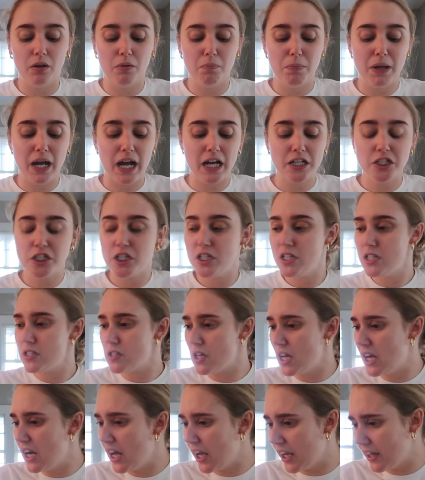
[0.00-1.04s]
patches,
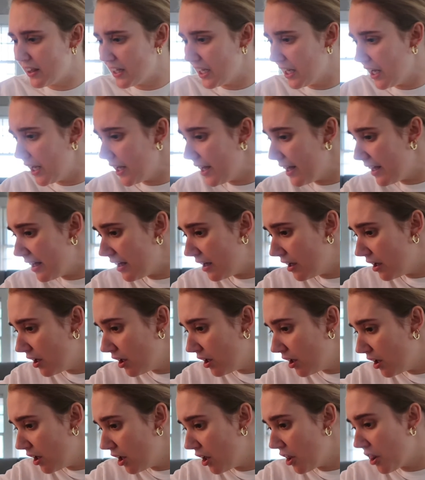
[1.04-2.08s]
and I think I get
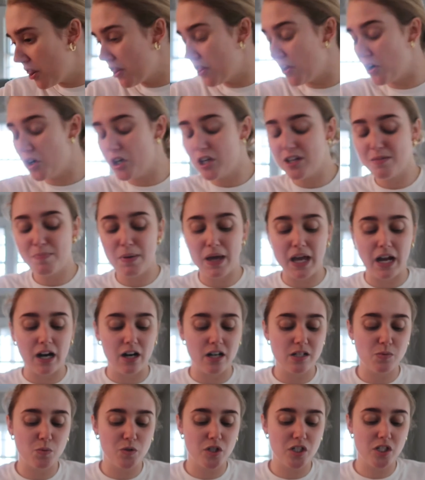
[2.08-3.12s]
30
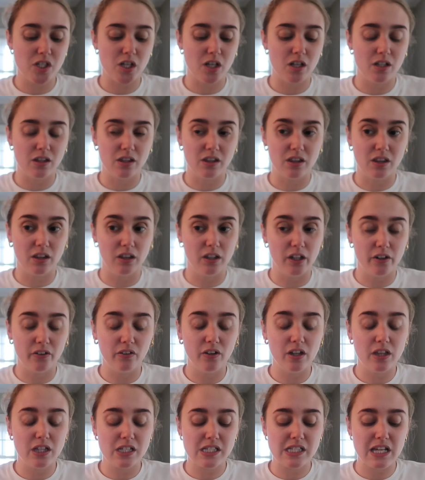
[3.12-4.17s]
pairs, which is
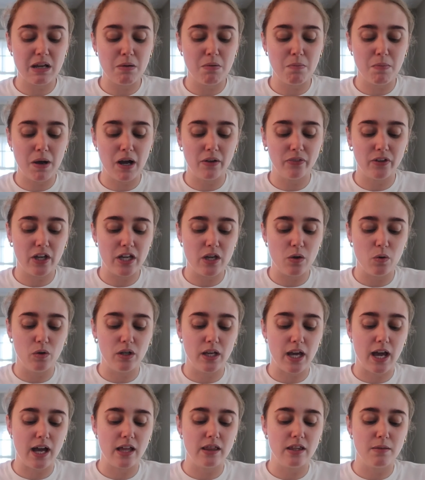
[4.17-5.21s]
literally the same amount that you
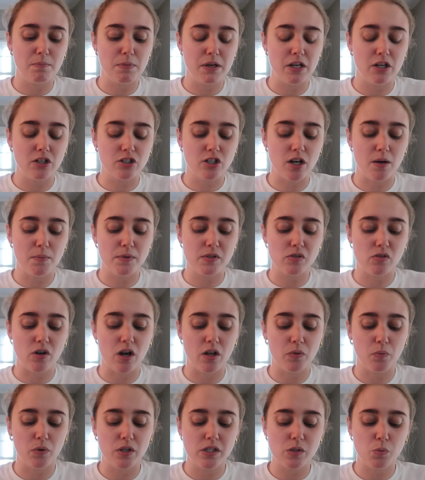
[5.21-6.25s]
would get in the Peter Thomas
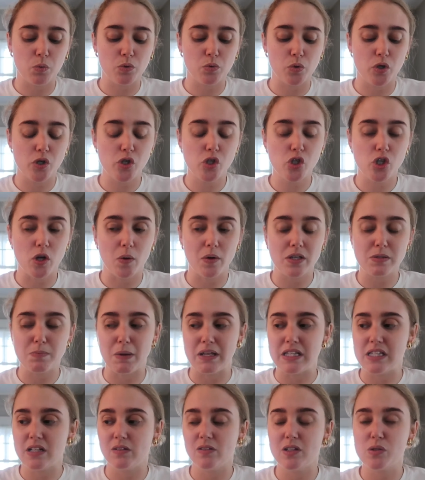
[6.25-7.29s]
Roth ones, which were so
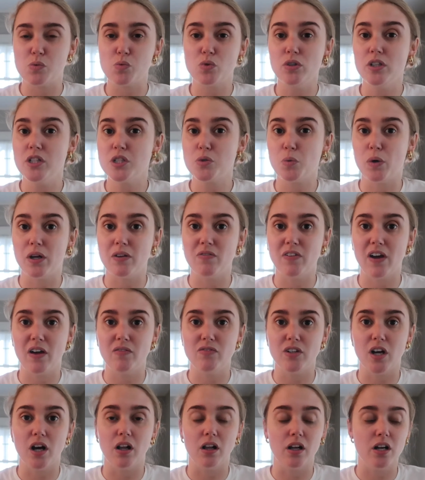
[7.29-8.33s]
expensive. This was only
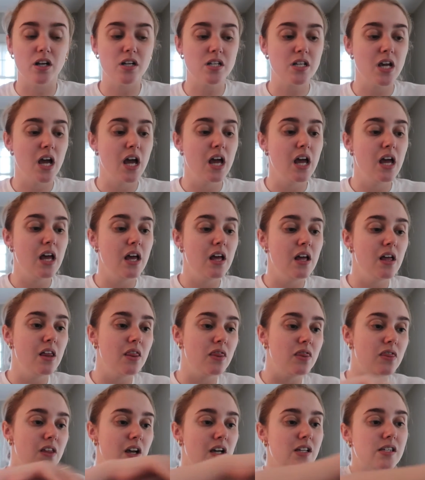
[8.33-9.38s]
$25.
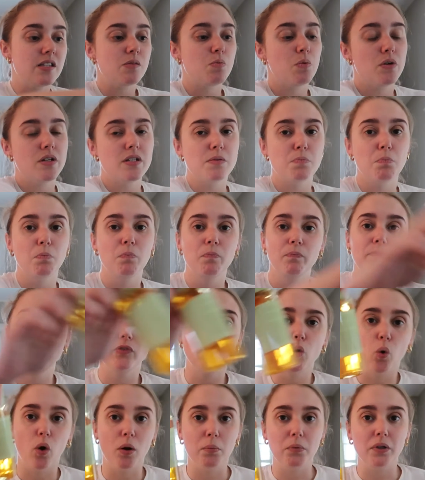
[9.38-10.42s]
This was
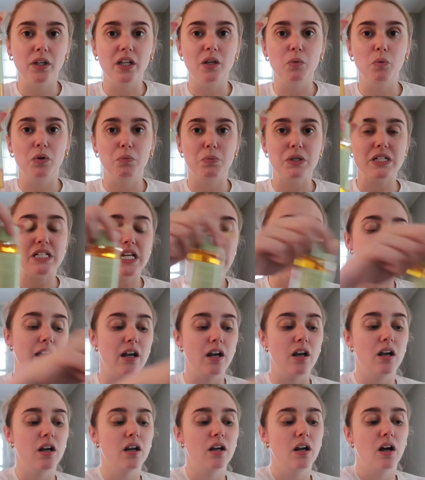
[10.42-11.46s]
normally would be
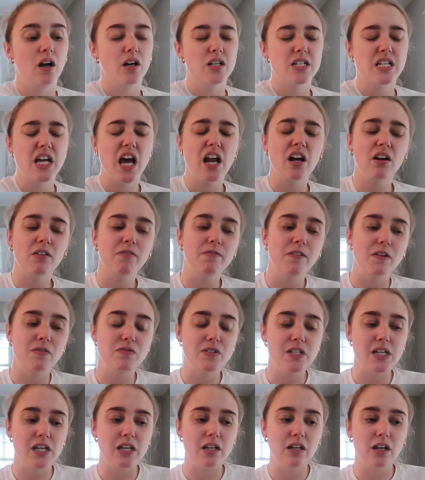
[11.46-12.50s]
10 or
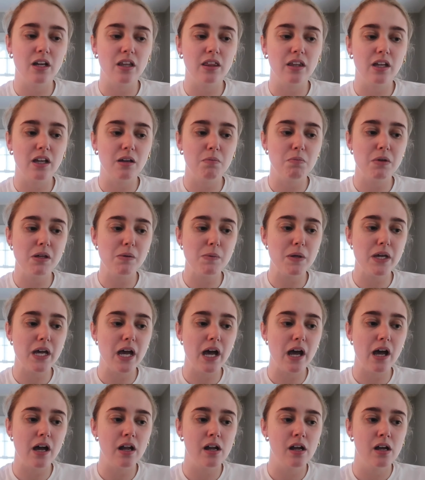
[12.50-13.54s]
15, I think, maybe
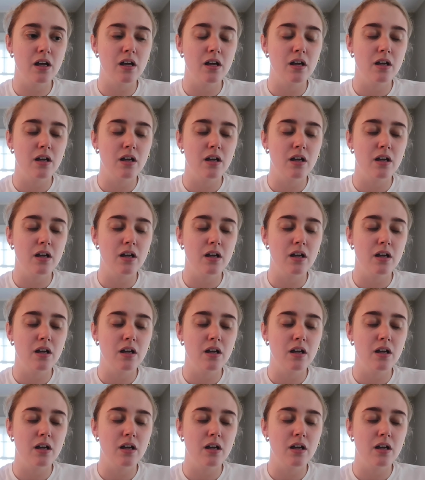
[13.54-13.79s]
at